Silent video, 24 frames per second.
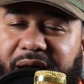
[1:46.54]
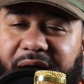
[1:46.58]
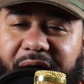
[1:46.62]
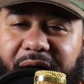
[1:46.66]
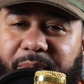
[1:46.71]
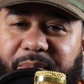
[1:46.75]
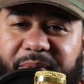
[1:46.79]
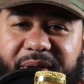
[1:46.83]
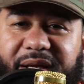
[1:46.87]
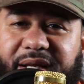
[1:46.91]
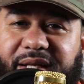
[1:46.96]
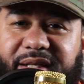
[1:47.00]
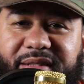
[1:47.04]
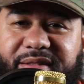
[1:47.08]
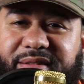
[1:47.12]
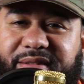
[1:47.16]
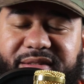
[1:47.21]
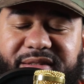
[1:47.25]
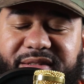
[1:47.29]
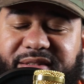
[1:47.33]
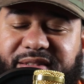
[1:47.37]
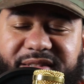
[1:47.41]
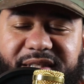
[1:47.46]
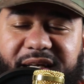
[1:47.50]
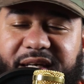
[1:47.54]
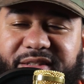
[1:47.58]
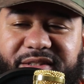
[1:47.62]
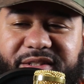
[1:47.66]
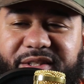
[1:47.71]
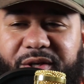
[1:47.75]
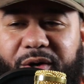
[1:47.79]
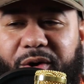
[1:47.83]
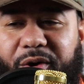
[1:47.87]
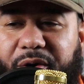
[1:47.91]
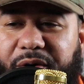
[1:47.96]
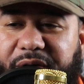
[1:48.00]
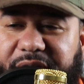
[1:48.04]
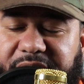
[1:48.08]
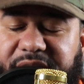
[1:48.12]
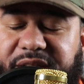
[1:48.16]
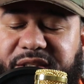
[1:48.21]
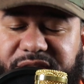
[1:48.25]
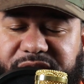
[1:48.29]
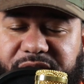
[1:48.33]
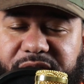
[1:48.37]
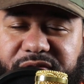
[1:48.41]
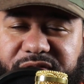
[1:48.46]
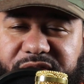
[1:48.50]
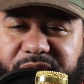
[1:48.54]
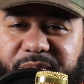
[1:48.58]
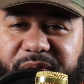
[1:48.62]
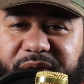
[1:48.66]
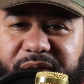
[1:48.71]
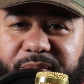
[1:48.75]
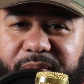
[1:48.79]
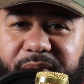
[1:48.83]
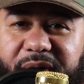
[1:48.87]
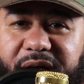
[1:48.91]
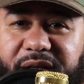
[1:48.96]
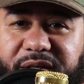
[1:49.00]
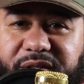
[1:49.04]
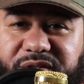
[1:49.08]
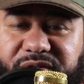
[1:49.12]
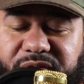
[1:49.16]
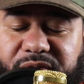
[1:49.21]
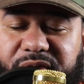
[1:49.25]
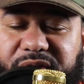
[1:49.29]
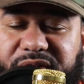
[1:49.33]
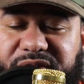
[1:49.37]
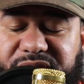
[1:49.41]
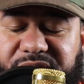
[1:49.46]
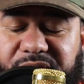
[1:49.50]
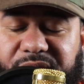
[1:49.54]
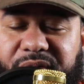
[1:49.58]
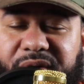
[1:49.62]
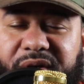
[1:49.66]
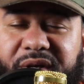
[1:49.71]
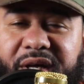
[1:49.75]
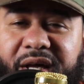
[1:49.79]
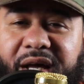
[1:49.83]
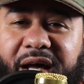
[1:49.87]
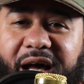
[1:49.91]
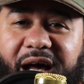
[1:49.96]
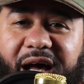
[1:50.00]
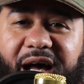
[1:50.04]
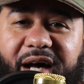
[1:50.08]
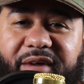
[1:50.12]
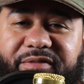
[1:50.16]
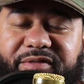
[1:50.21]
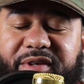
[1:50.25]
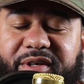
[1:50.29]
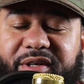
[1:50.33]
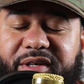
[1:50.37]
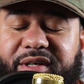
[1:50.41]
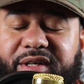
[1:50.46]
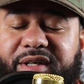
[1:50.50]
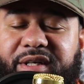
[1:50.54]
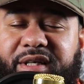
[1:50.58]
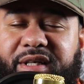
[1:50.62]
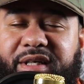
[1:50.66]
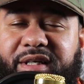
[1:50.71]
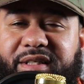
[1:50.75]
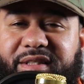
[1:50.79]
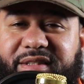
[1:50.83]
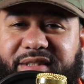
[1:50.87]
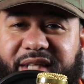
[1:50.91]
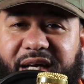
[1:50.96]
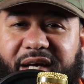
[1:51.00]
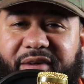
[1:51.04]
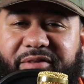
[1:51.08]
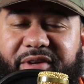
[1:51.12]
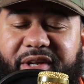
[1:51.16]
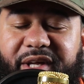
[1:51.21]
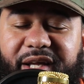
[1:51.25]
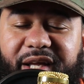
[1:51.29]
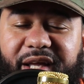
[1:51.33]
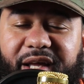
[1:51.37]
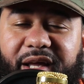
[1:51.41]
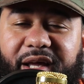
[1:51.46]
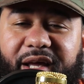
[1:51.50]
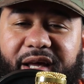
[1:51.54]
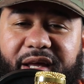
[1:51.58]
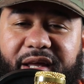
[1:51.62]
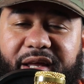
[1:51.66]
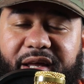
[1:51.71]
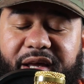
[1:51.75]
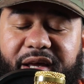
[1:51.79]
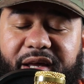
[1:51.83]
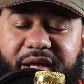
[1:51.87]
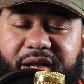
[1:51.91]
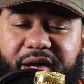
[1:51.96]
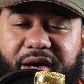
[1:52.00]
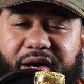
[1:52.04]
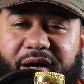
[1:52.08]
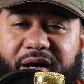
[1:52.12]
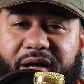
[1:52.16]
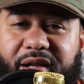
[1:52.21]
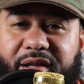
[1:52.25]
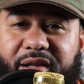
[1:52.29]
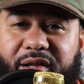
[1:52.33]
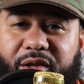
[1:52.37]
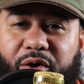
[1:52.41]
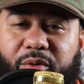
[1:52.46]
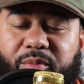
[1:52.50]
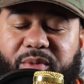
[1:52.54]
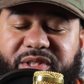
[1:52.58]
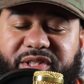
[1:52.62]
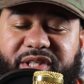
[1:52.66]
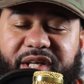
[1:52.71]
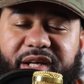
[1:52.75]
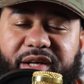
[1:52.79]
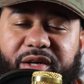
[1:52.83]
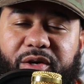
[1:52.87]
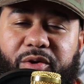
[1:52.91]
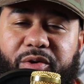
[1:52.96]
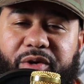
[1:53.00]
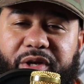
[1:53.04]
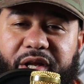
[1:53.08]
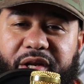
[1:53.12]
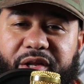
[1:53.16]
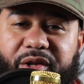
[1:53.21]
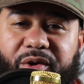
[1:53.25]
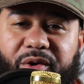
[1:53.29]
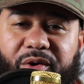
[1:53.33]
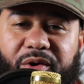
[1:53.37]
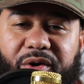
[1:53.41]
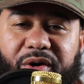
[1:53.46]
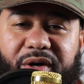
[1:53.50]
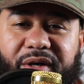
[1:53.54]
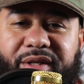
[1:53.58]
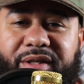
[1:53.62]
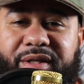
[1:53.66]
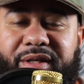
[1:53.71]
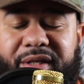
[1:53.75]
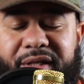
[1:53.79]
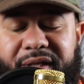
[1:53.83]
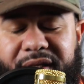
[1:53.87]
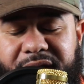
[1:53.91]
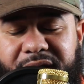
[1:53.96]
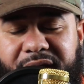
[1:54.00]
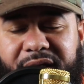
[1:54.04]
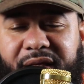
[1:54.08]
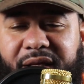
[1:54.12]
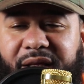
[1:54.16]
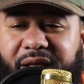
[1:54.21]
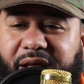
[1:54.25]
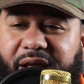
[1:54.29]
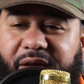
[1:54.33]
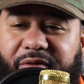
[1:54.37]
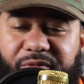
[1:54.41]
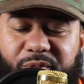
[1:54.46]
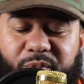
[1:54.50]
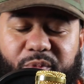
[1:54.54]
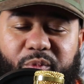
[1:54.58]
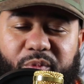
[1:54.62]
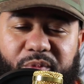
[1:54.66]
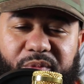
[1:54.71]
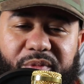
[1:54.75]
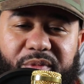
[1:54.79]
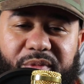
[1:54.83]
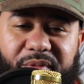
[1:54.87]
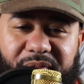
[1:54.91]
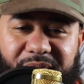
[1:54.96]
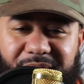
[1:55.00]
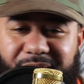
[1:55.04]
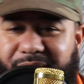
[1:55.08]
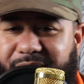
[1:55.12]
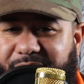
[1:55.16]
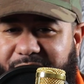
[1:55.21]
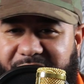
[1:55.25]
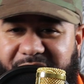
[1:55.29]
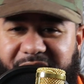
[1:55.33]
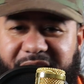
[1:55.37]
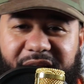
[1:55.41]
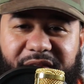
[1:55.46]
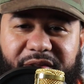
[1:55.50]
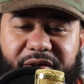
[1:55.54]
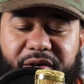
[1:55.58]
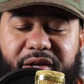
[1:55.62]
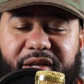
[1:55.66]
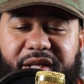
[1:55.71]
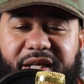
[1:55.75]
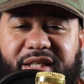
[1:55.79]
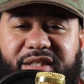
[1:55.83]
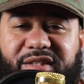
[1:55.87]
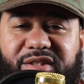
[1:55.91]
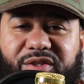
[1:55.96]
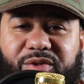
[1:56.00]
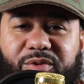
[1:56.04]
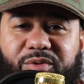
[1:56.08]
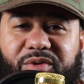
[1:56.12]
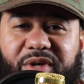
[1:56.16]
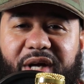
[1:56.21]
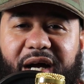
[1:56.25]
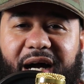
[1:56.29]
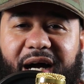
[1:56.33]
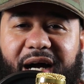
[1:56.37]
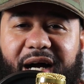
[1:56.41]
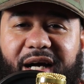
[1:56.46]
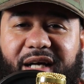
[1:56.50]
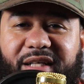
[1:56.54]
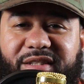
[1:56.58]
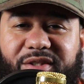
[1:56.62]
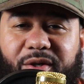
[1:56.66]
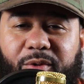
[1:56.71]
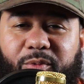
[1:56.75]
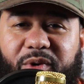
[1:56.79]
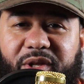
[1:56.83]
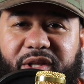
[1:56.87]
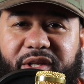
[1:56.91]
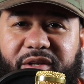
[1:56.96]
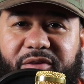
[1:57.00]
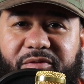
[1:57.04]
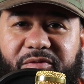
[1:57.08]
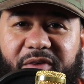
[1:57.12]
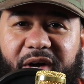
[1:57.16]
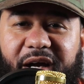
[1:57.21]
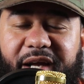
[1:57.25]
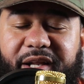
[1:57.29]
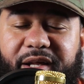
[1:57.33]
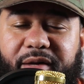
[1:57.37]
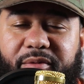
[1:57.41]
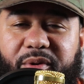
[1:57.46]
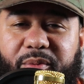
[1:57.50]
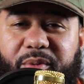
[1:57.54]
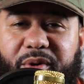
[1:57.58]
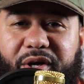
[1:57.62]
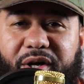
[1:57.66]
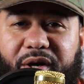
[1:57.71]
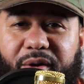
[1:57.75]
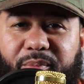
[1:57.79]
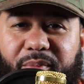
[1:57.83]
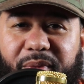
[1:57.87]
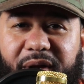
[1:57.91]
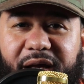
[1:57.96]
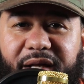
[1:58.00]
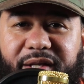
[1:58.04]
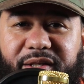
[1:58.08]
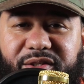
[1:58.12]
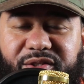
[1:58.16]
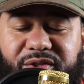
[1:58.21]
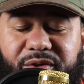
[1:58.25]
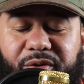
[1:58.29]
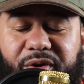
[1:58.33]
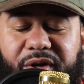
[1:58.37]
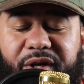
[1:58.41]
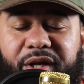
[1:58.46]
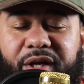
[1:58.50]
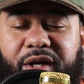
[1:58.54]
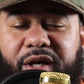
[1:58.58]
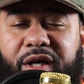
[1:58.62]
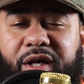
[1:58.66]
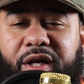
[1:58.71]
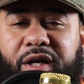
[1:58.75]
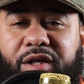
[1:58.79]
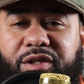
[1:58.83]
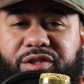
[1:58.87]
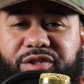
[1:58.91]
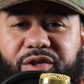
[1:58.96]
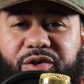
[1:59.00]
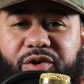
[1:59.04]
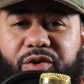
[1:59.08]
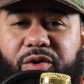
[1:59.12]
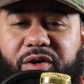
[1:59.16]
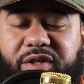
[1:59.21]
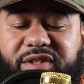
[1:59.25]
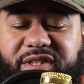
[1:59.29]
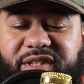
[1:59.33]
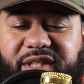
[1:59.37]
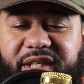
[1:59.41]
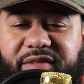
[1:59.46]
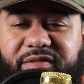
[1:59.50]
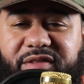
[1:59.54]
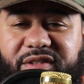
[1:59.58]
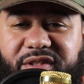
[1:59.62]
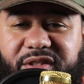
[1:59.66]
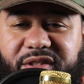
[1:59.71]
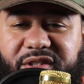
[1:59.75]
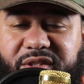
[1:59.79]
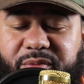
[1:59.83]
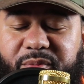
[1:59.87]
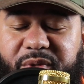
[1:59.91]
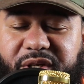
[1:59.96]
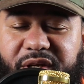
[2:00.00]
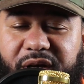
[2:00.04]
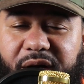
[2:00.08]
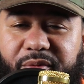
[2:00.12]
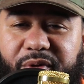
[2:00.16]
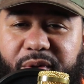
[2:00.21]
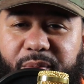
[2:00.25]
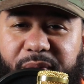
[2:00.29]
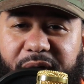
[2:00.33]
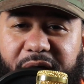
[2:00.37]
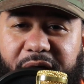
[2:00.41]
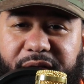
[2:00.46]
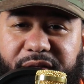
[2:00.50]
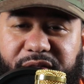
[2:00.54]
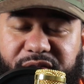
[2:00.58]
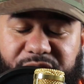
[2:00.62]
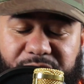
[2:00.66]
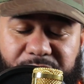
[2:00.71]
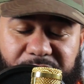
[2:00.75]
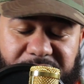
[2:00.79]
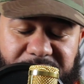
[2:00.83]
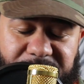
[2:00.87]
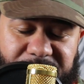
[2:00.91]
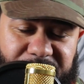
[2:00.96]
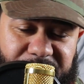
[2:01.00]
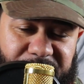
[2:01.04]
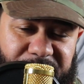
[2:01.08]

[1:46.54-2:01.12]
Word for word: I mean, says it all. He deserves to be the mandatory. So after Devin and, and uh, Lomachenko get it on, if neither of these two guys are willing to fight him to become mandatory, Shakur Stevenson should become the mandatory.